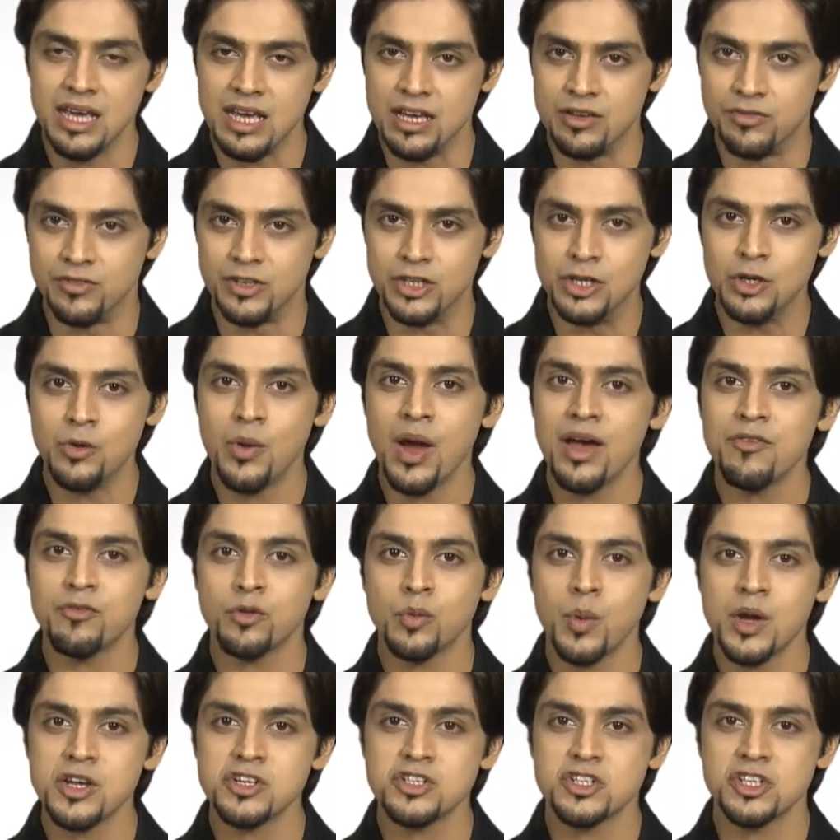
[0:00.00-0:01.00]
If you
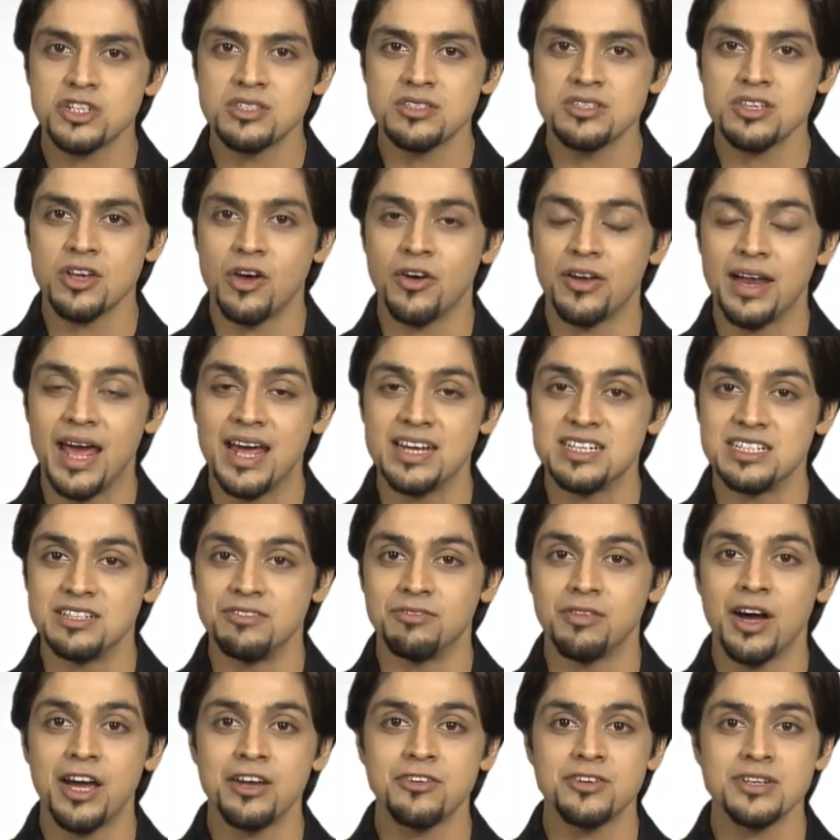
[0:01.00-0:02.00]
have questions on
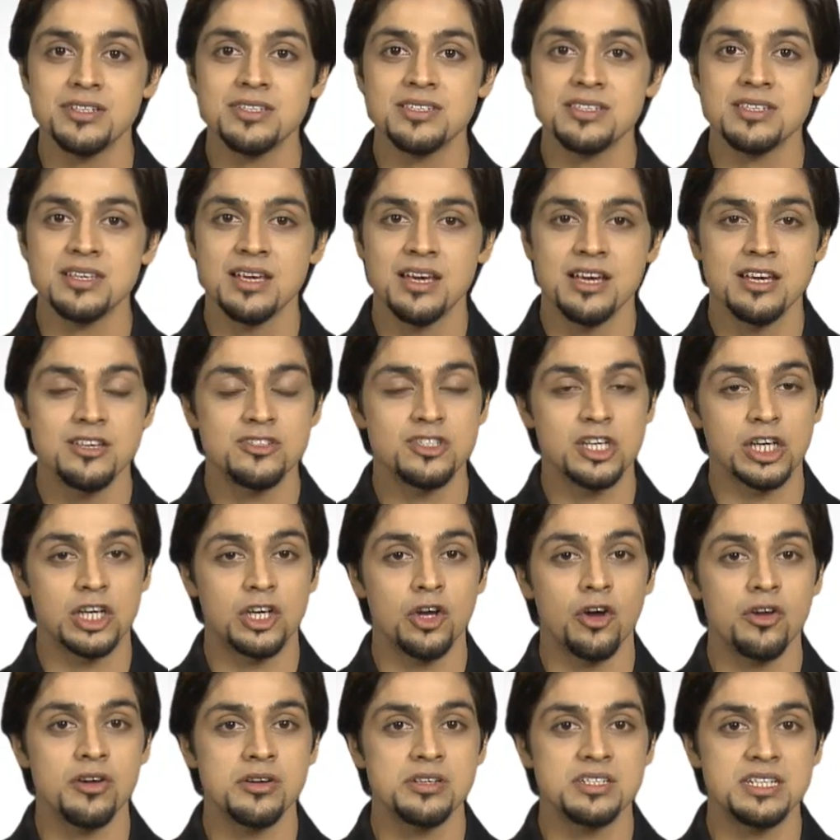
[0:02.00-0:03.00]
antivirus,
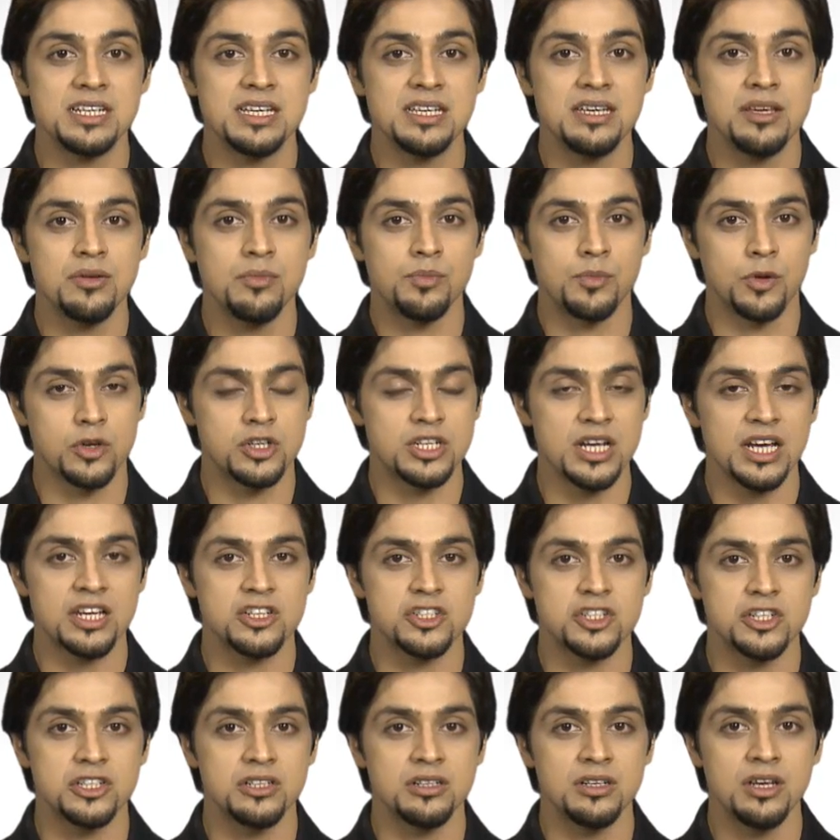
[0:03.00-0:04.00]
security,
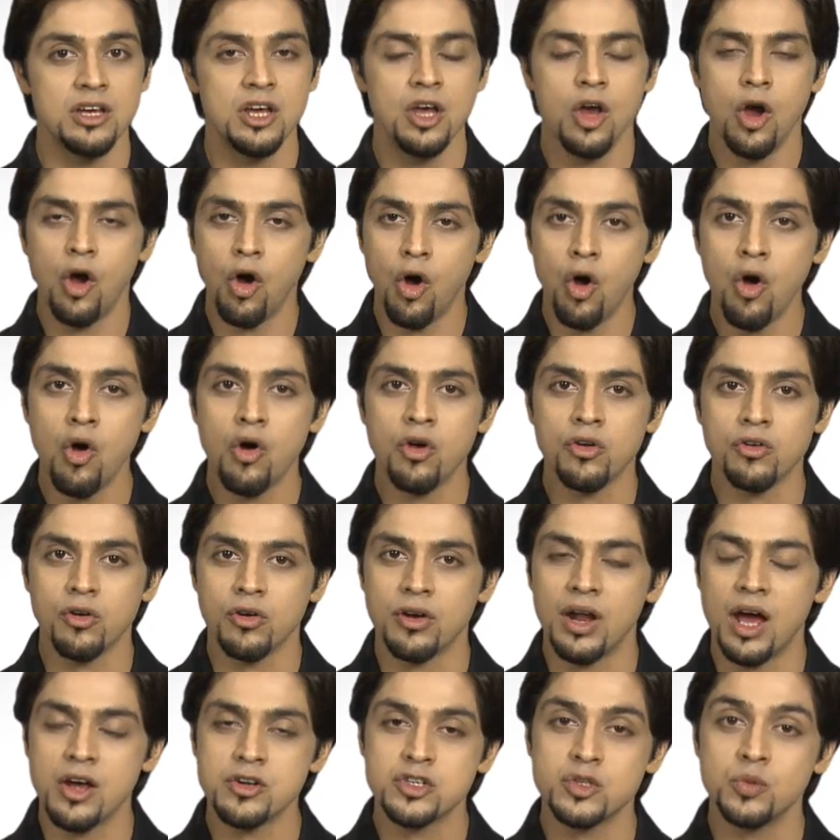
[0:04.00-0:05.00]
protection, or
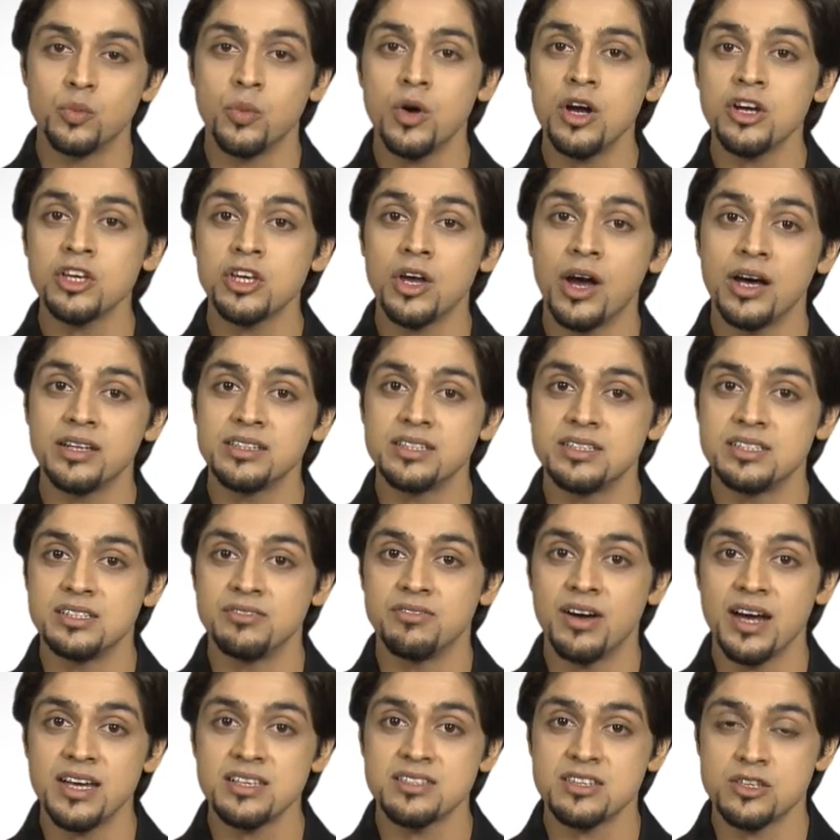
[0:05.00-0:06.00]
on how to work your other
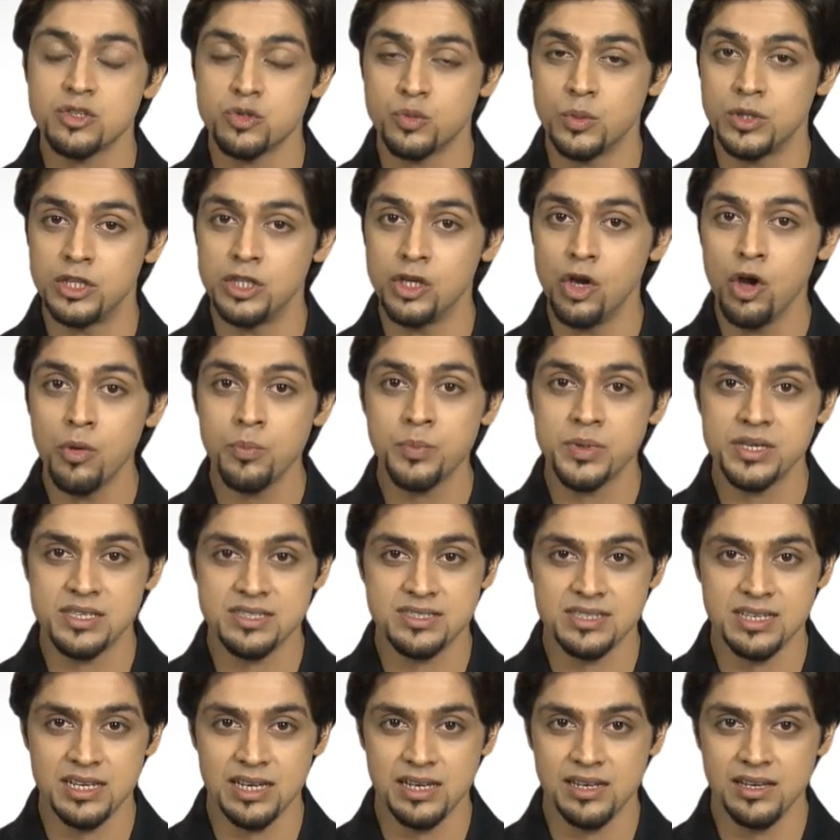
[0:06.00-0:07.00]
devices with your
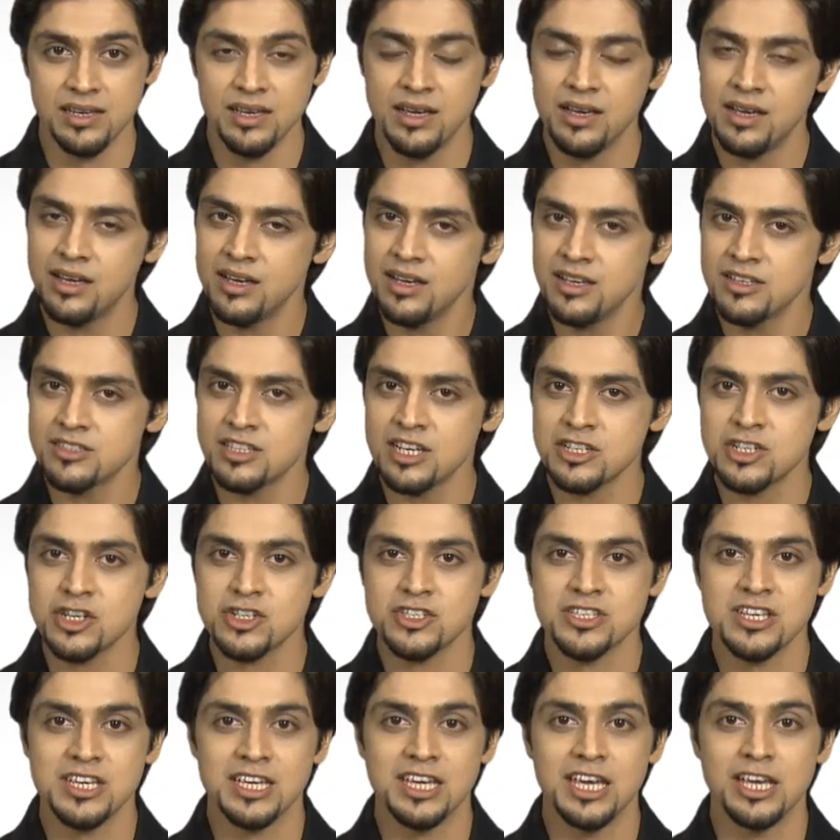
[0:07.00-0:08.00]
PC, such
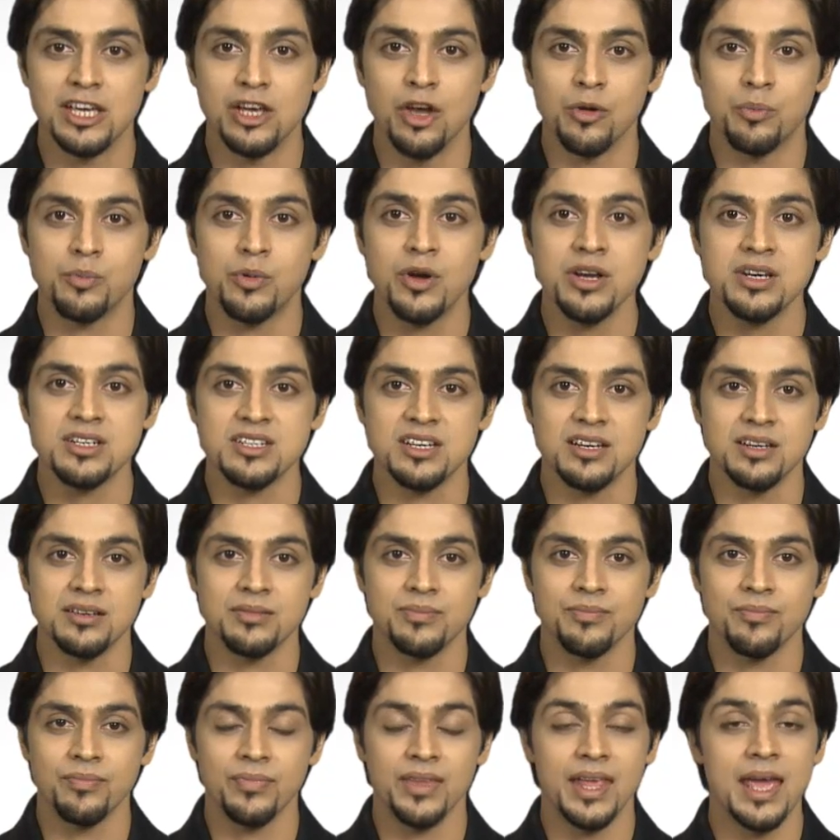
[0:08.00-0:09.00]
as syncing your printer,
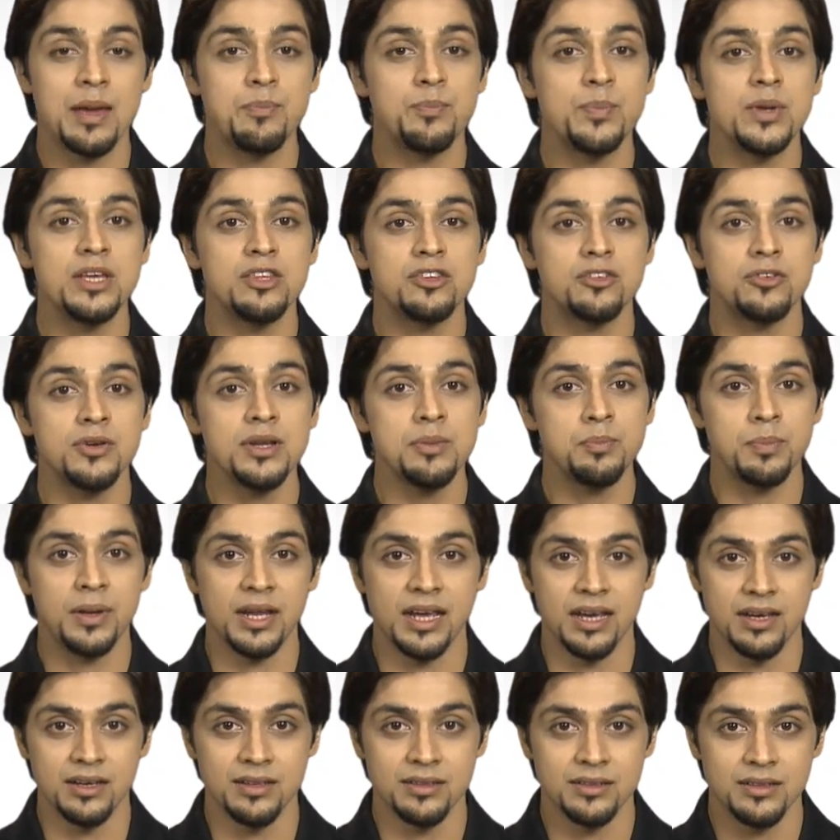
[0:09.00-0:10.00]
MP3
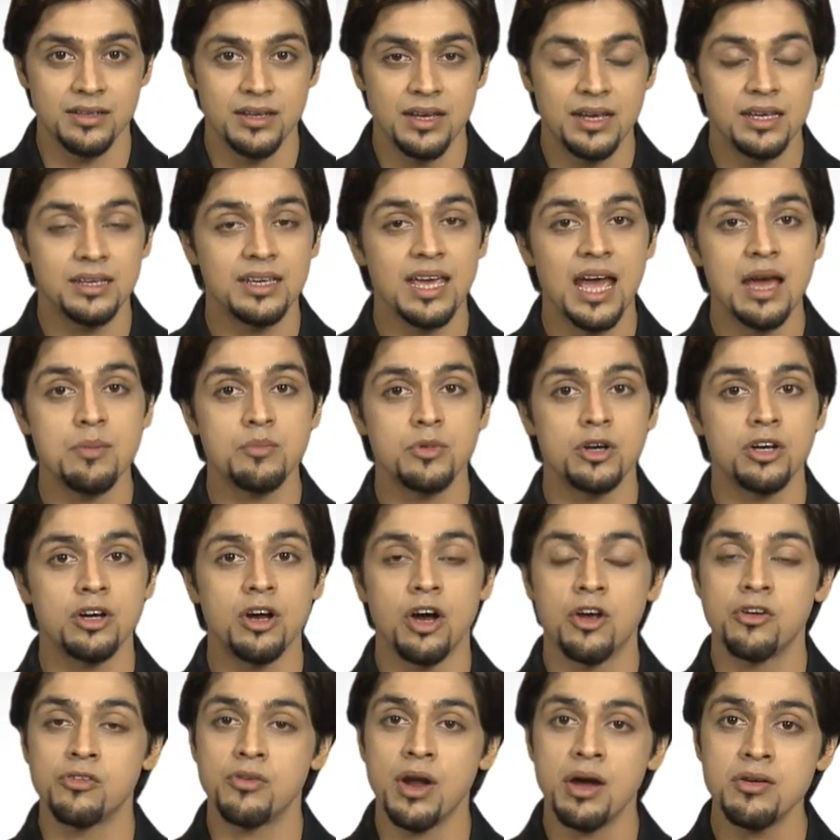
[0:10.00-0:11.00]
player, camera
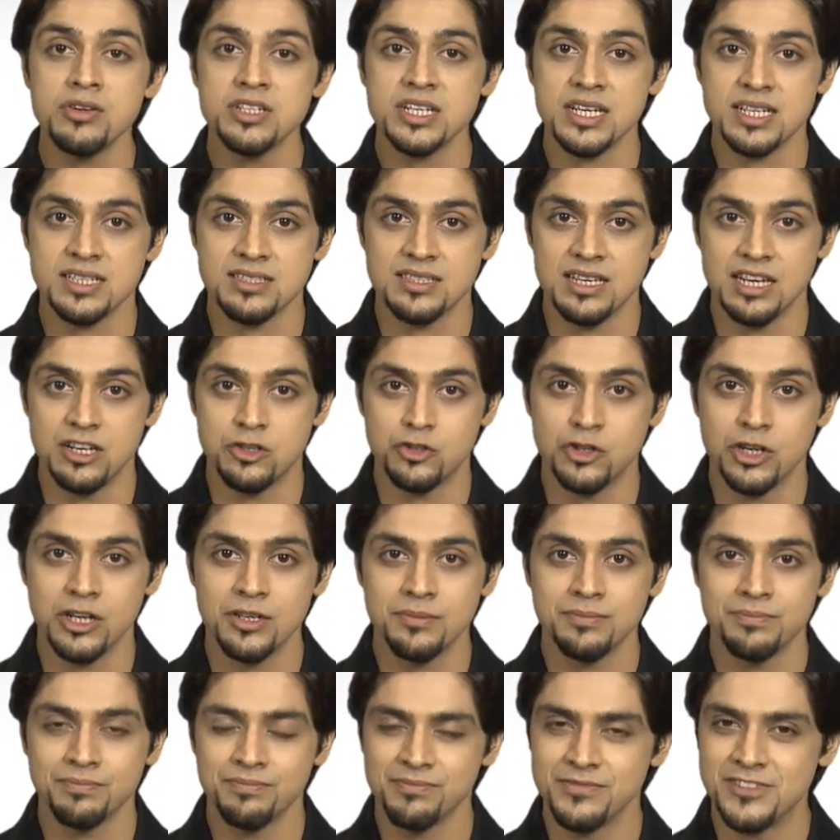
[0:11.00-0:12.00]
or router
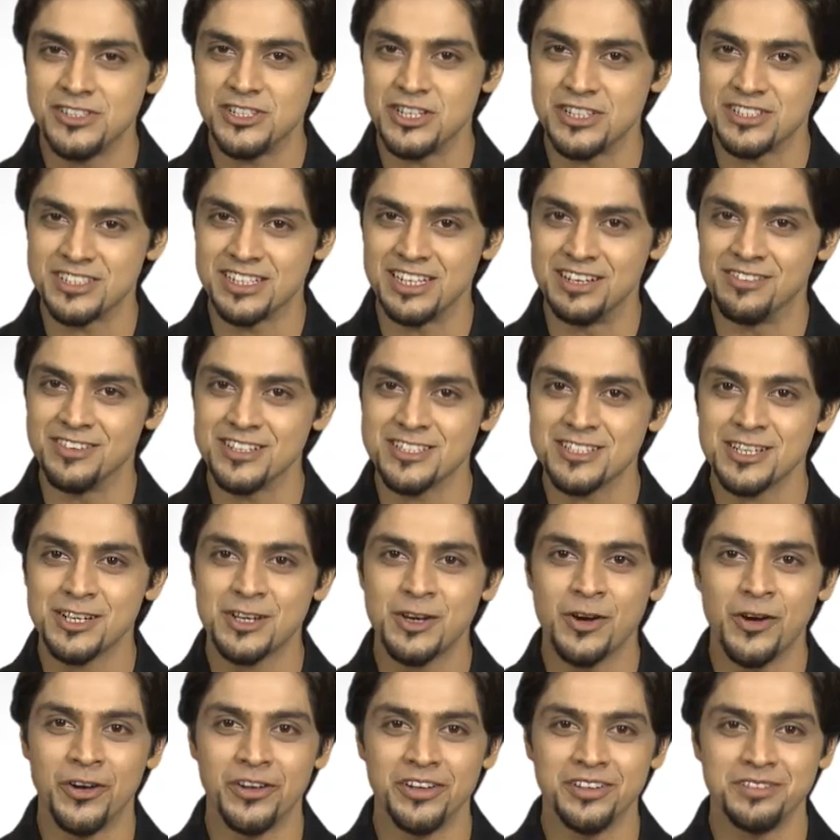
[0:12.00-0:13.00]
etc., just give us a
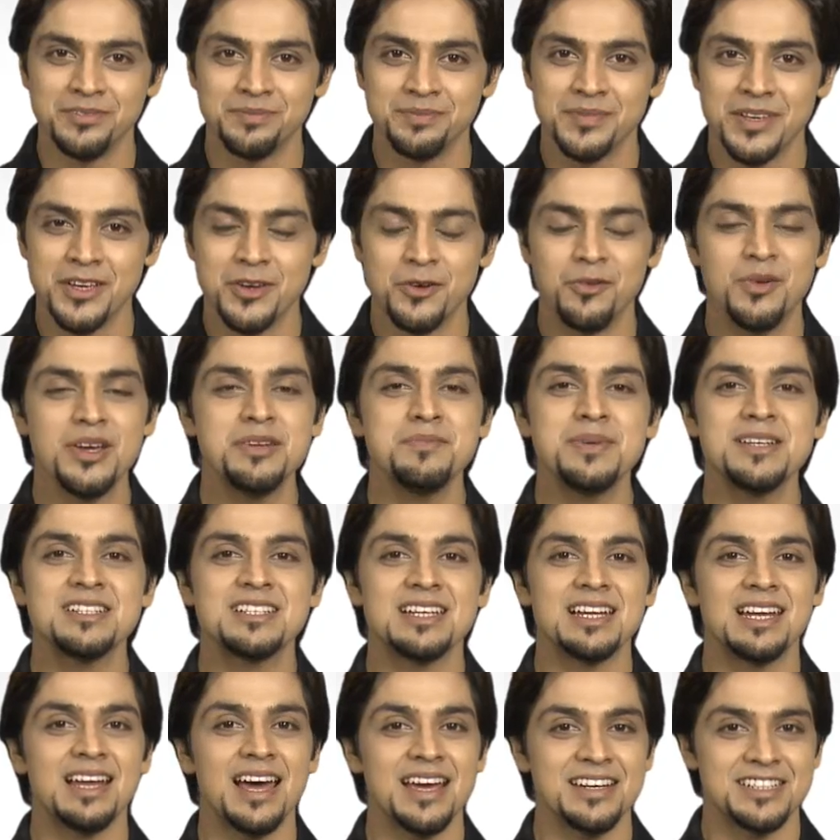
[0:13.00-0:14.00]
call. We'd be
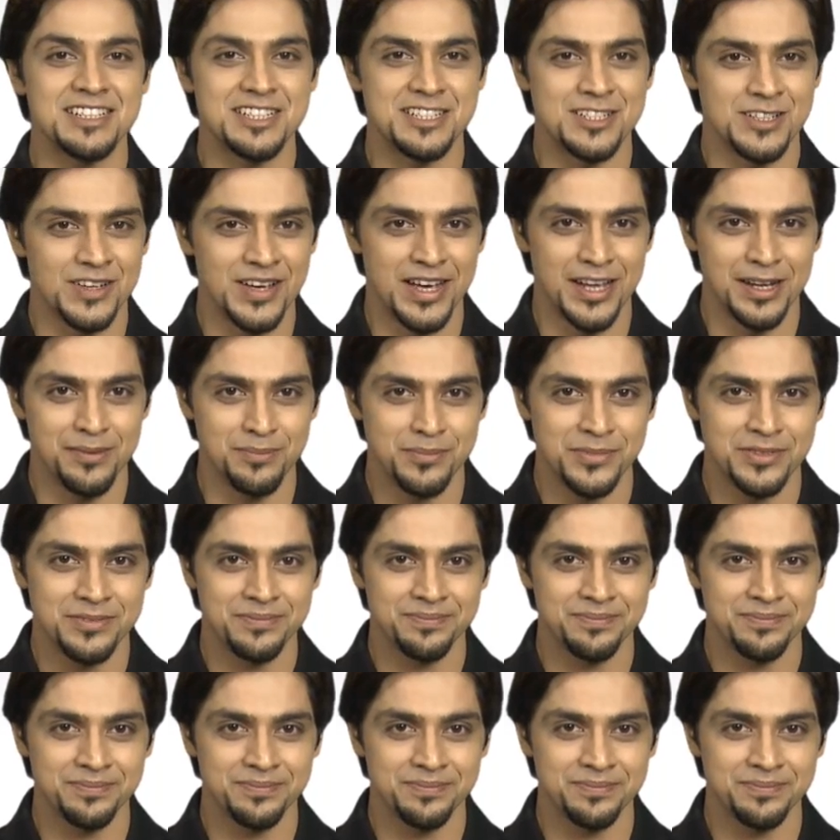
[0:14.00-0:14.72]
delighted to help.